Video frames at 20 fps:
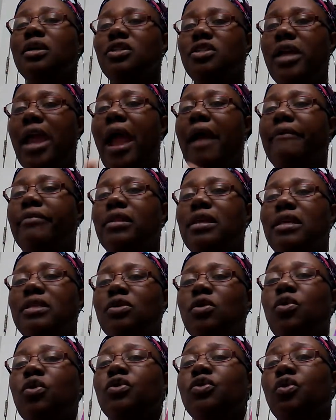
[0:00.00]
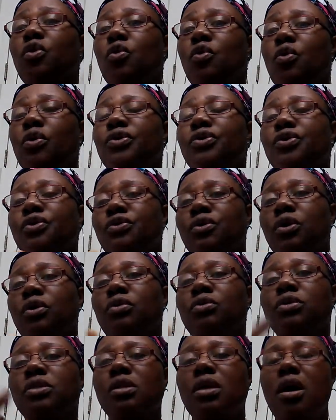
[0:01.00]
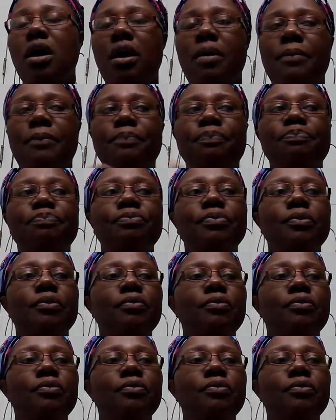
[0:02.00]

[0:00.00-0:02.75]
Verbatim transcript: charities or or to those um